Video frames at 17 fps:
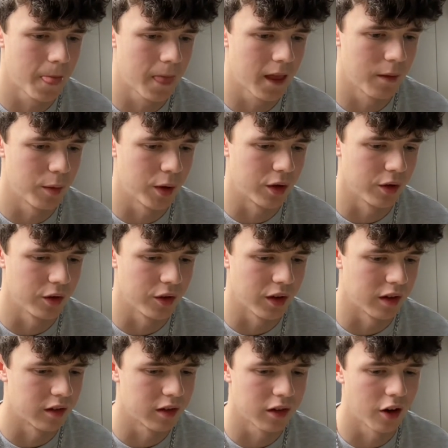because
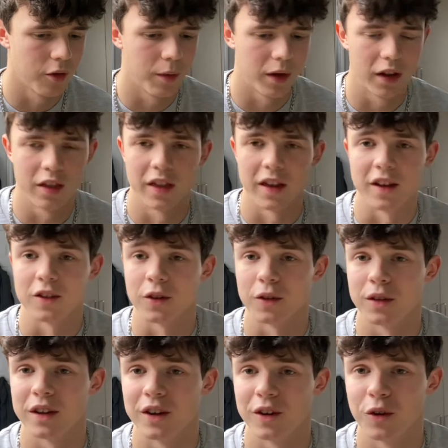there's so many things on
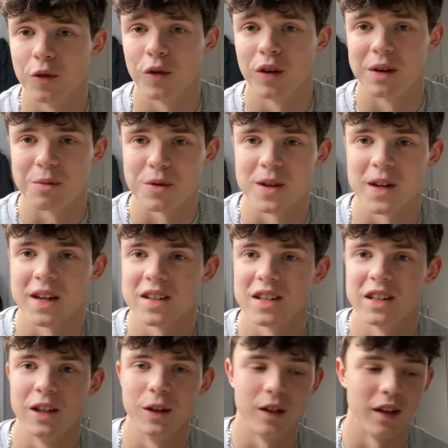there already protecting
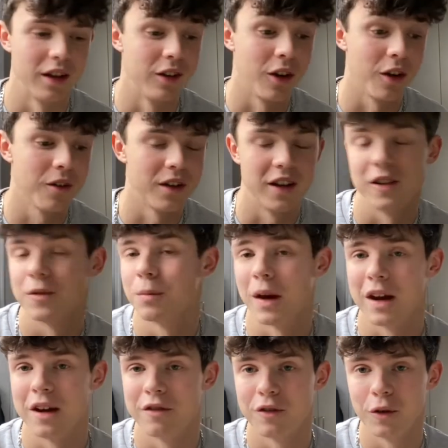you that you don't need to
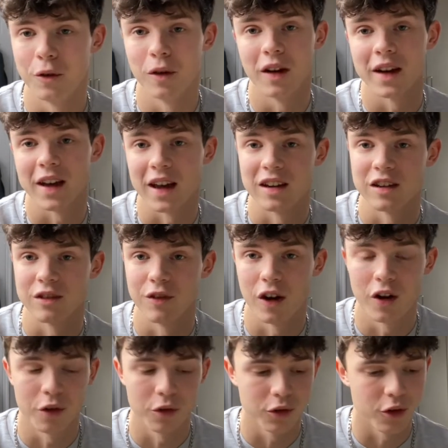pay for, like
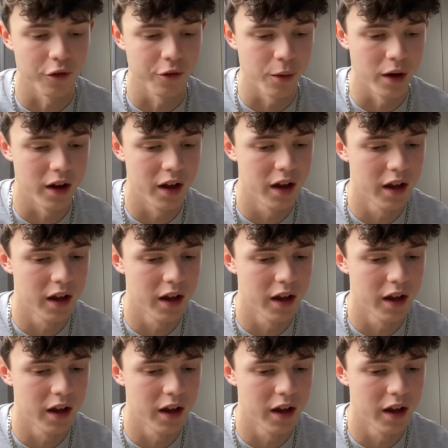antivirus software.